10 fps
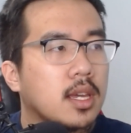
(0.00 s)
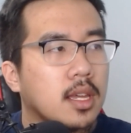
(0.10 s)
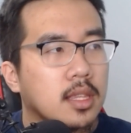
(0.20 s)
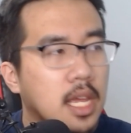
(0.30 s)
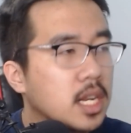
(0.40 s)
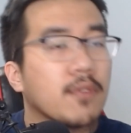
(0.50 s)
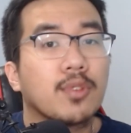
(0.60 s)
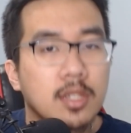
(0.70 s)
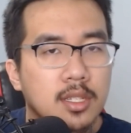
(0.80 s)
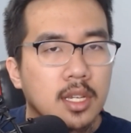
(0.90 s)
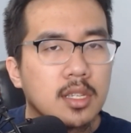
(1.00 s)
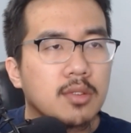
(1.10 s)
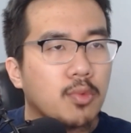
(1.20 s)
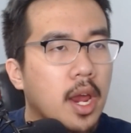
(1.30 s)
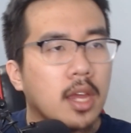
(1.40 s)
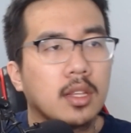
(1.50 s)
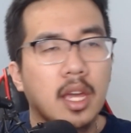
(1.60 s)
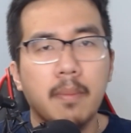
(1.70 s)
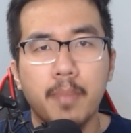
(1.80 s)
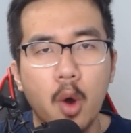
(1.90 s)
than differences, right?
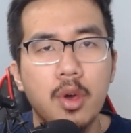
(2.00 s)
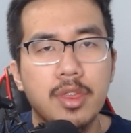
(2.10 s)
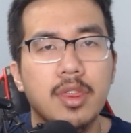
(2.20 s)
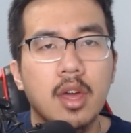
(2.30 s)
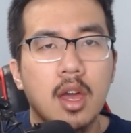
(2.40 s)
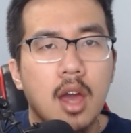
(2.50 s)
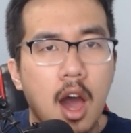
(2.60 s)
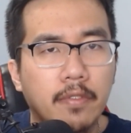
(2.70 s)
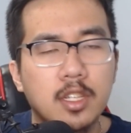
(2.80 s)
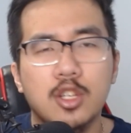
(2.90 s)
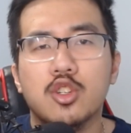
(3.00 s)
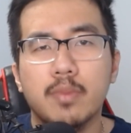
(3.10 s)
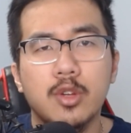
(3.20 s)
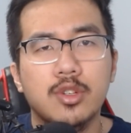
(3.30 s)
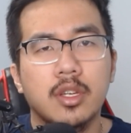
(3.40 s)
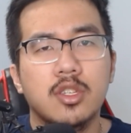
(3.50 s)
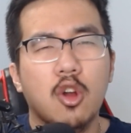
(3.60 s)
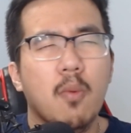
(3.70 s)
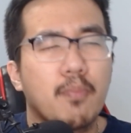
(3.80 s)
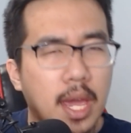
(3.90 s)
Like, both of these distributions
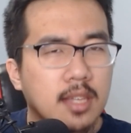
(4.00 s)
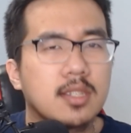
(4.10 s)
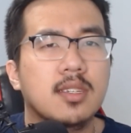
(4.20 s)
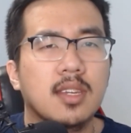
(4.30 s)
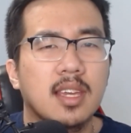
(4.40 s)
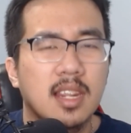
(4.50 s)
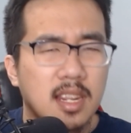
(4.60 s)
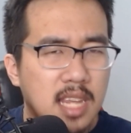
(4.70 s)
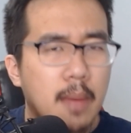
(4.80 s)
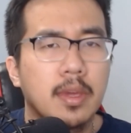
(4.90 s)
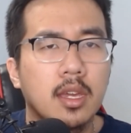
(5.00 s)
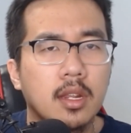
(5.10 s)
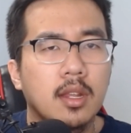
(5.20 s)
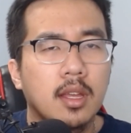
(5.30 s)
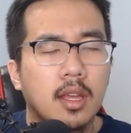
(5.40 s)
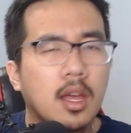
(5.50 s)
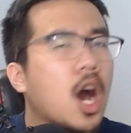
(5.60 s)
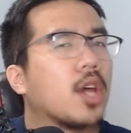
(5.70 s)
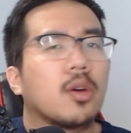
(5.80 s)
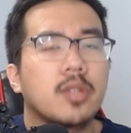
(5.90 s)
are based in Debian,
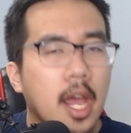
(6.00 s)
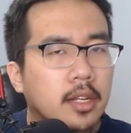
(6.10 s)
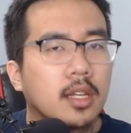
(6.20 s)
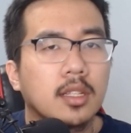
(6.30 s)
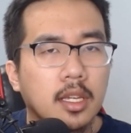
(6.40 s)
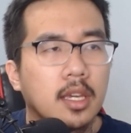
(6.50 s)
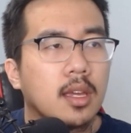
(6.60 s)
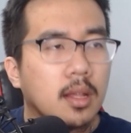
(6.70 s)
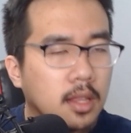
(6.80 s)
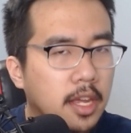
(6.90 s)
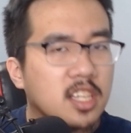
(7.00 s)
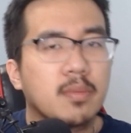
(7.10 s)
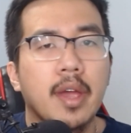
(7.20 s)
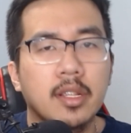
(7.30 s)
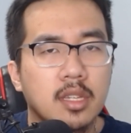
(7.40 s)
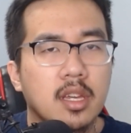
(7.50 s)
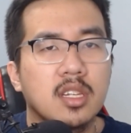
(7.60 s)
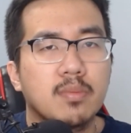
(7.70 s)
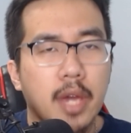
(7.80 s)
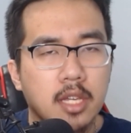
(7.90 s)
although technically Linux Mint
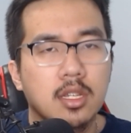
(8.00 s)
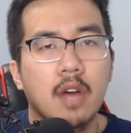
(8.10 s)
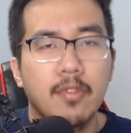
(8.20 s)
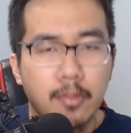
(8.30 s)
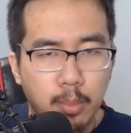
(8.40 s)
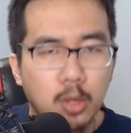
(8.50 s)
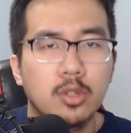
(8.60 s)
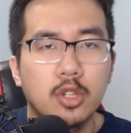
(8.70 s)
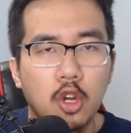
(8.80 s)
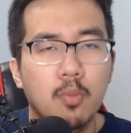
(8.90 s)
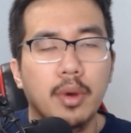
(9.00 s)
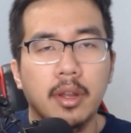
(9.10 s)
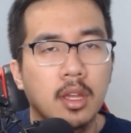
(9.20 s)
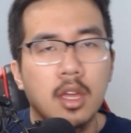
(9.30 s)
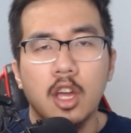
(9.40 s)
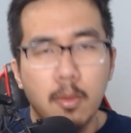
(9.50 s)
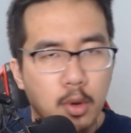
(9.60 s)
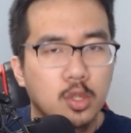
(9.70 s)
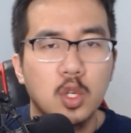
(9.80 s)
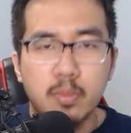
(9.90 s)
is based off of Ubuntu, but
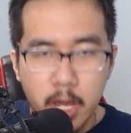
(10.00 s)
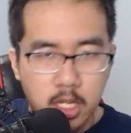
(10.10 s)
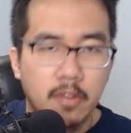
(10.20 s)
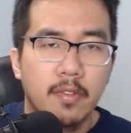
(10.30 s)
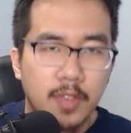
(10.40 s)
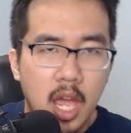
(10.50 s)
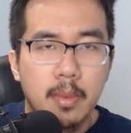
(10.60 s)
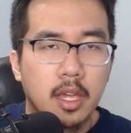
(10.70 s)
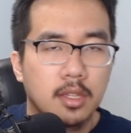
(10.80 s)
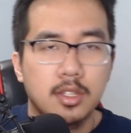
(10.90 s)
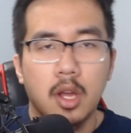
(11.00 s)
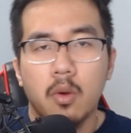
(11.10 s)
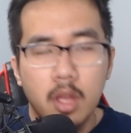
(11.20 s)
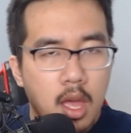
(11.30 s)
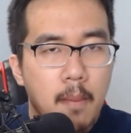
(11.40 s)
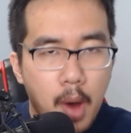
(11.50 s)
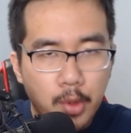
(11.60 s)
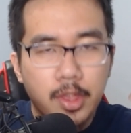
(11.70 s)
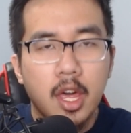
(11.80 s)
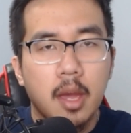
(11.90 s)
Ubuntu is based off of Debian, so both
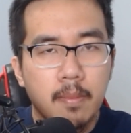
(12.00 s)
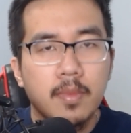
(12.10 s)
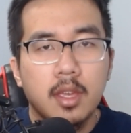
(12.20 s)
of them,